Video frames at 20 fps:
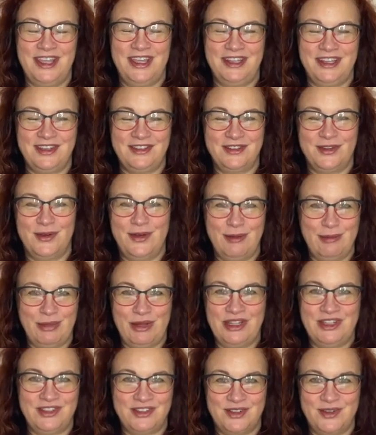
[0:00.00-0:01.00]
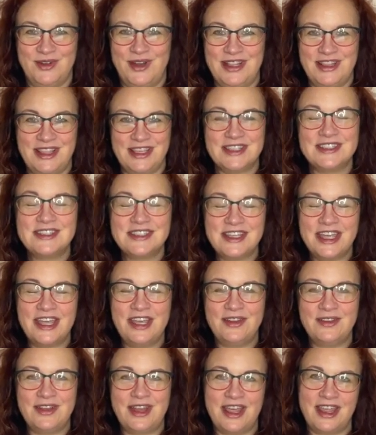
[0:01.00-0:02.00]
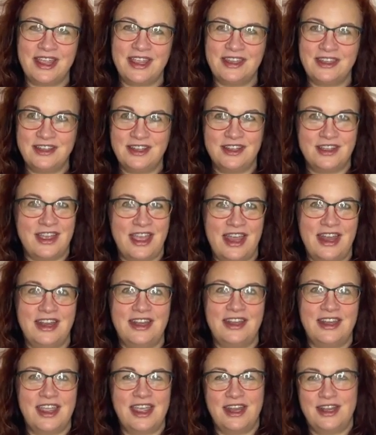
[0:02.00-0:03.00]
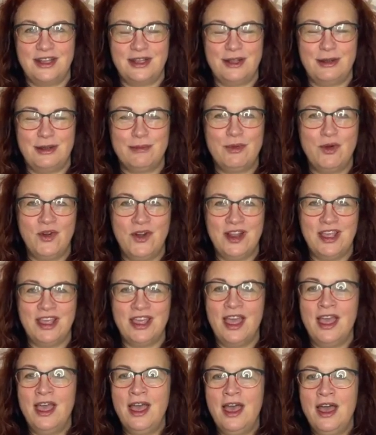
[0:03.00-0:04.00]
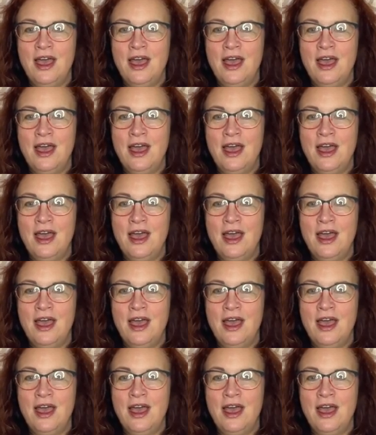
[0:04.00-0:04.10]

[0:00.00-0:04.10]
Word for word: And that's a great place to write things down. I can look at it again in the morning.